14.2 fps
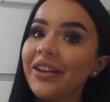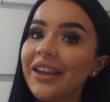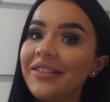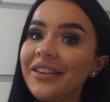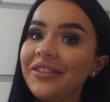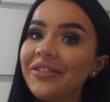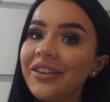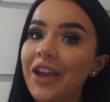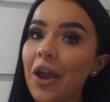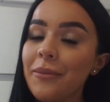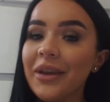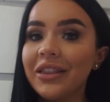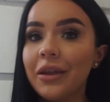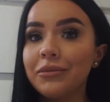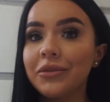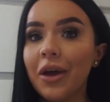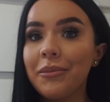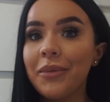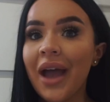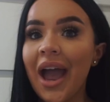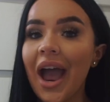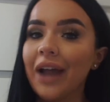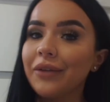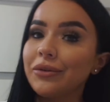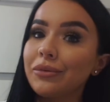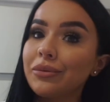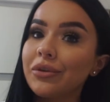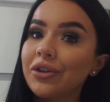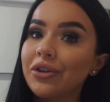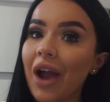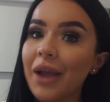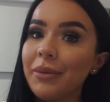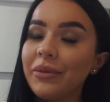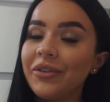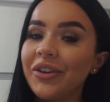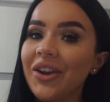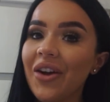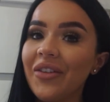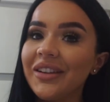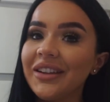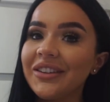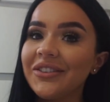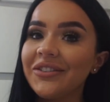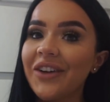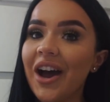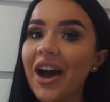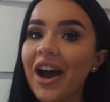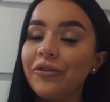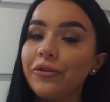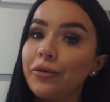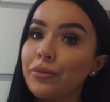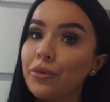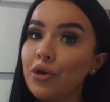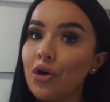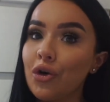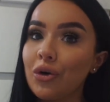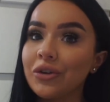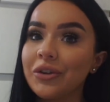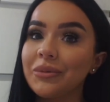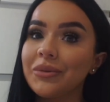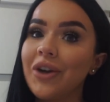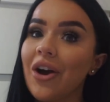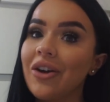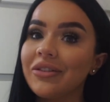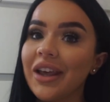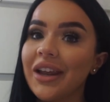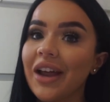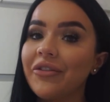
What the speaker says: Give this video a big thumbs up and subscribe if you got this far for more autumn content.